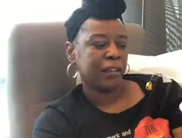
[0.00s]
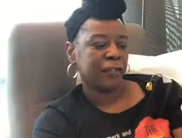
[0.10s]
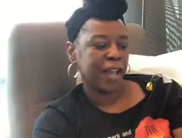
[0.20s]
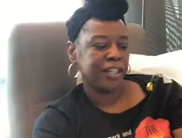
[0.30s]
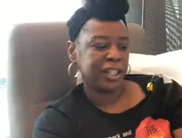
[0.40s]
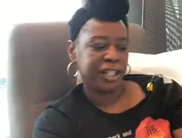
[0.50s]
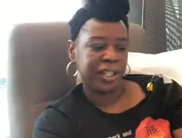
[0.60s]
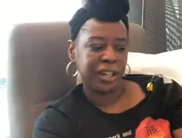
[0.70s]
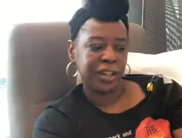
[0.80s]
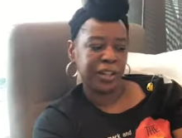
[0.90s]
Vashi
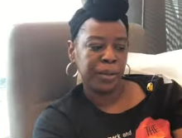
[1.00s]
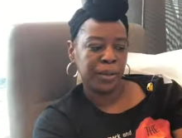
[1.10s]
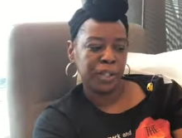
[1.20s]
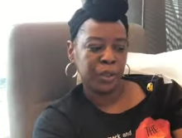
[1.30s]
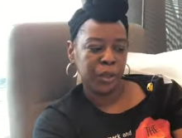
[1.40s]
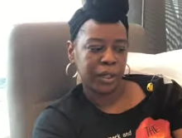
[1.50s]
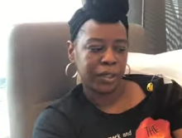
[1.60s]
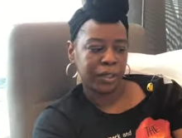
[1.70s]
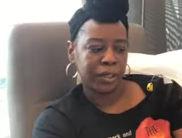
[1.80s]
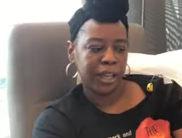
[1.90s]
stared at the boy's
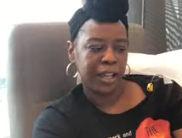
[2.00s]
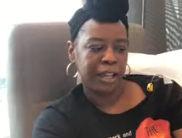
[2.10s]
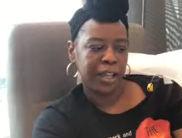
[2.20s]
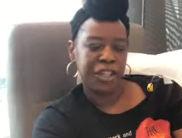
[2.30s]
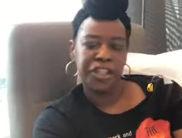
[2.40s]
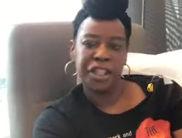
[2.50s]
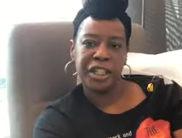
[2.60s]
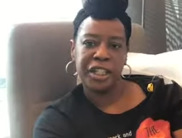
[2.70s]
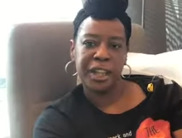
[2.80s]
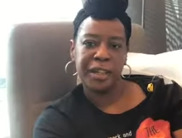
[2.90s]
squiggle, and then she
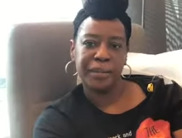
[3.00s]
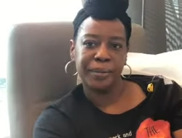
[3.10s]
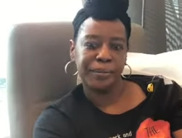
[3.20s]
said,